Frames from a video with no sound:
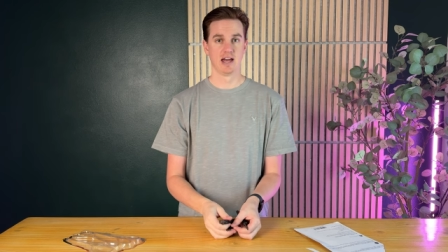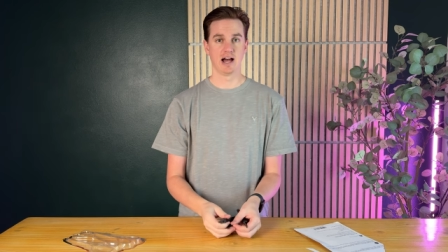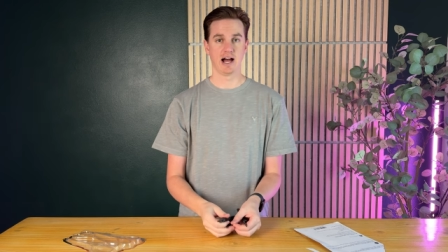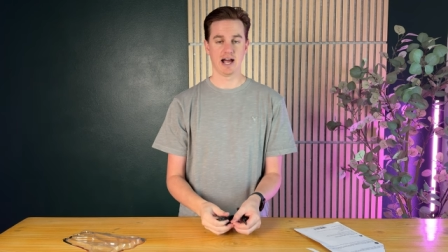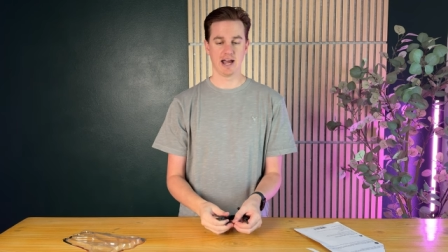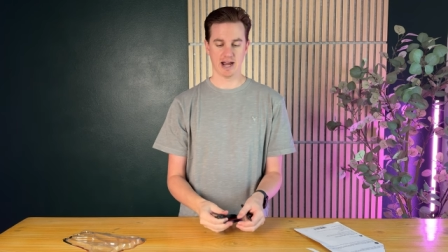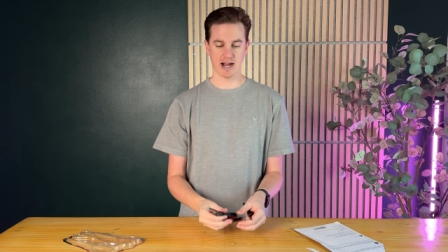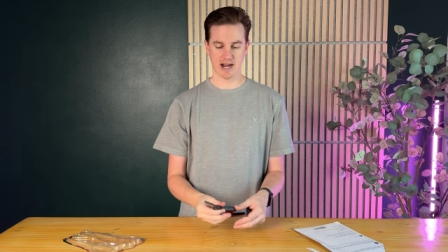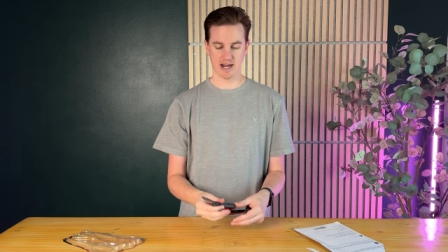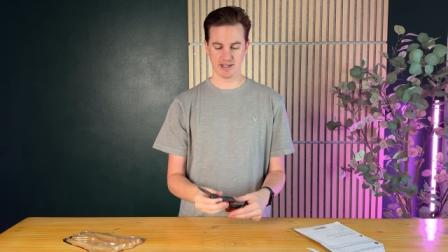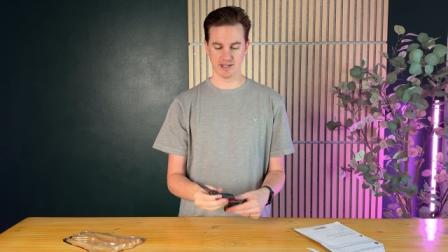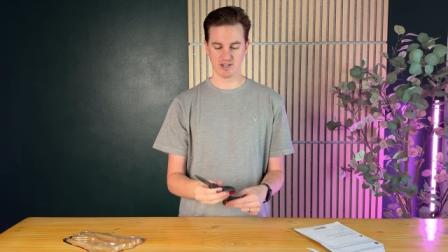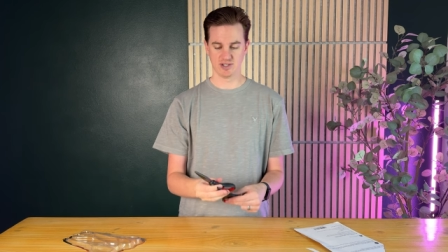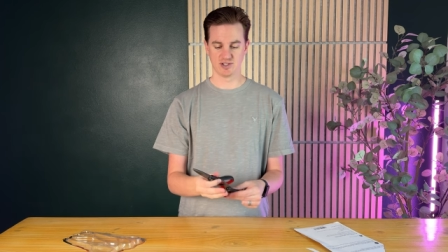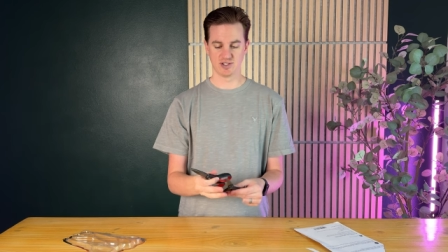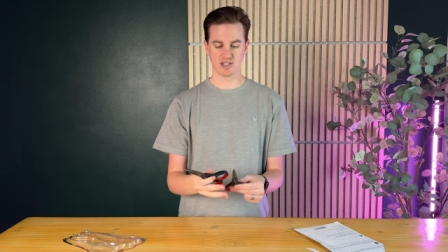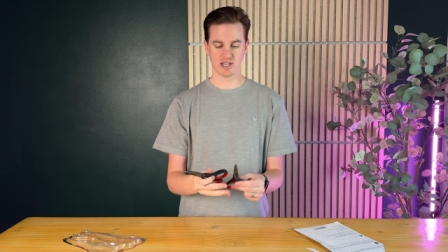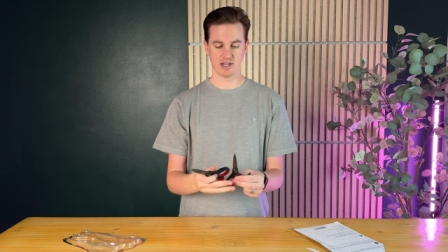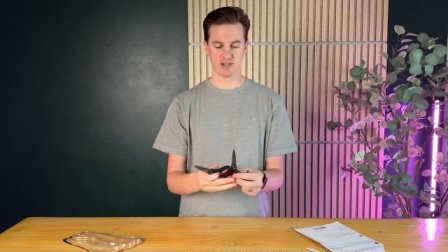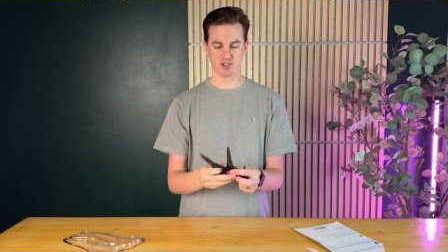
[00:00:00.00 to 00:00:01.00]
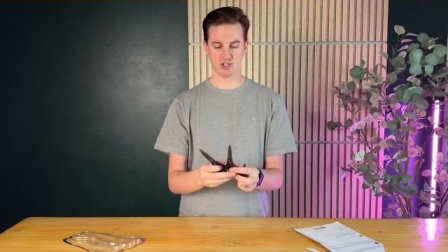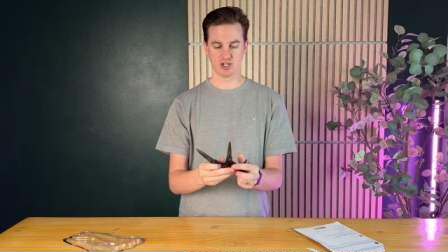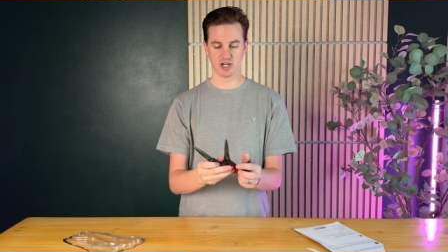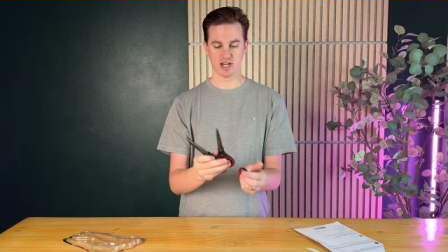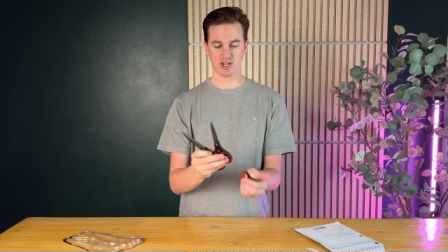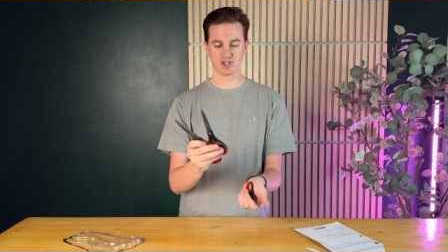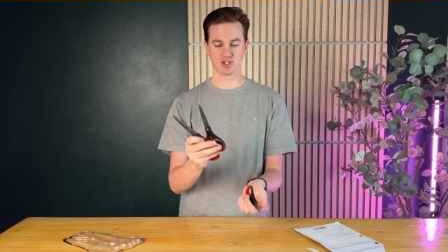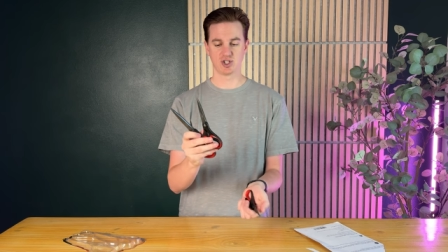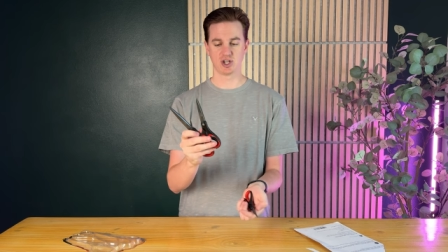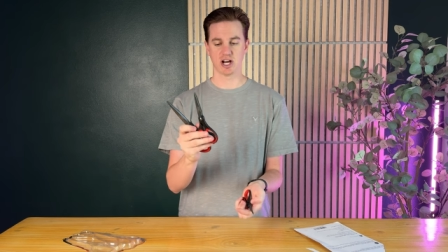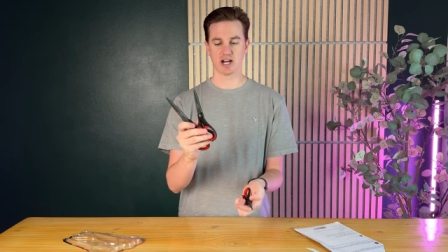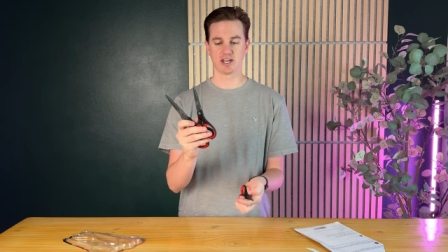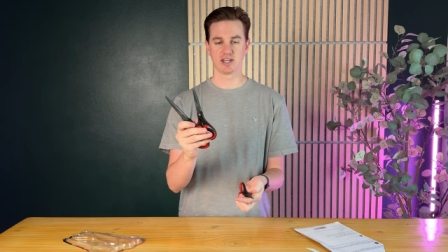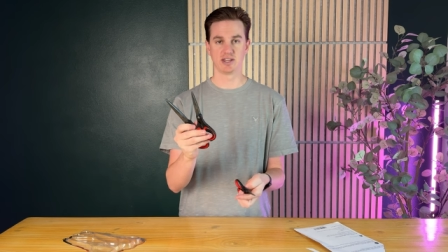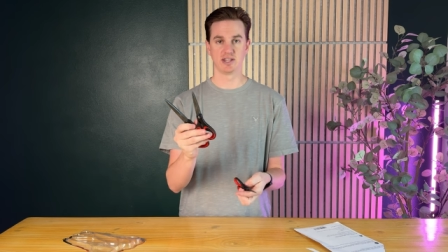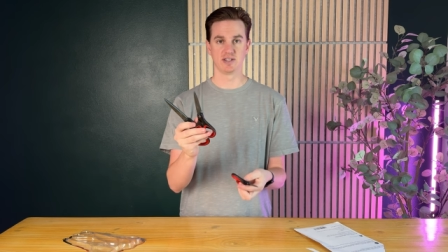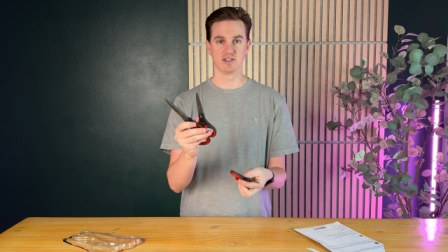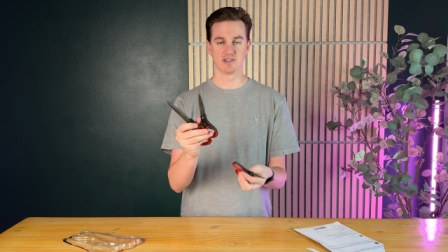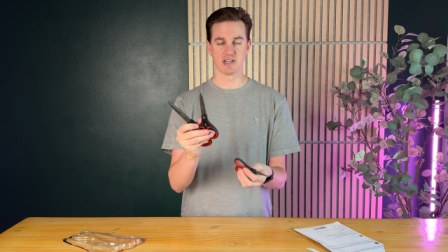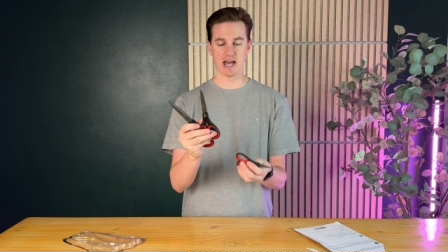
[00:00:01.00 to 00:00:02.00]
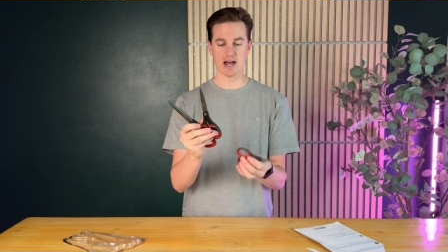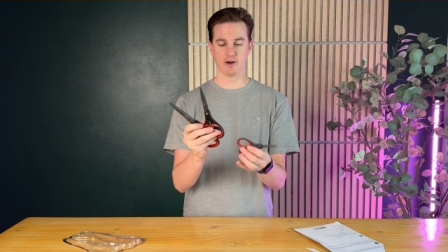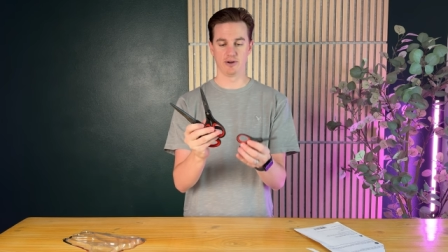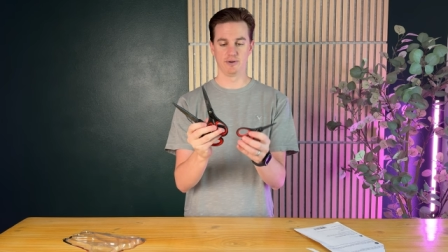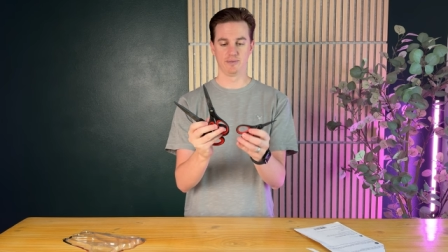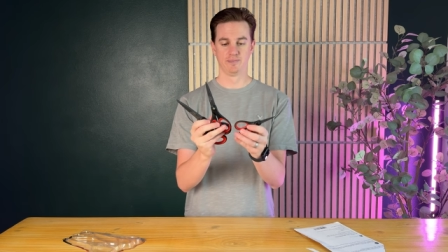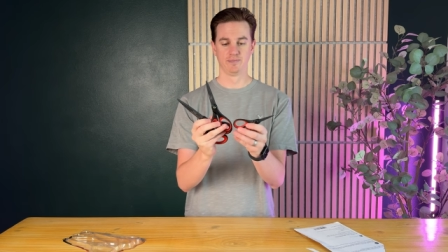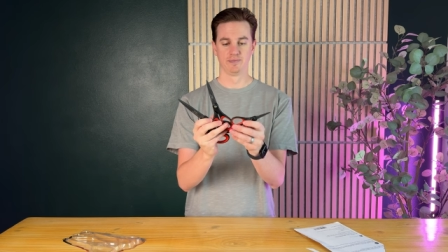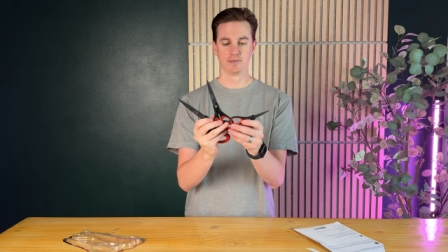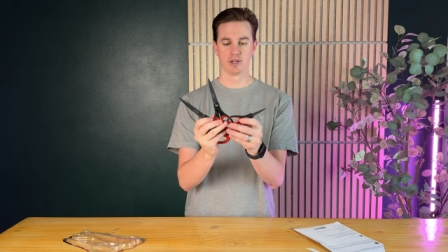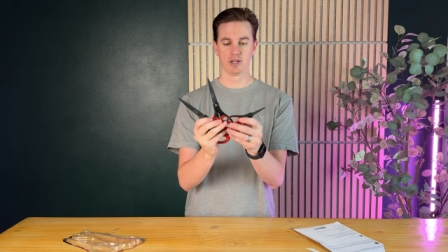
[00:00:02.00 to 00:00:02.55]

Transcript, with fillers: I highly suggest checking these out.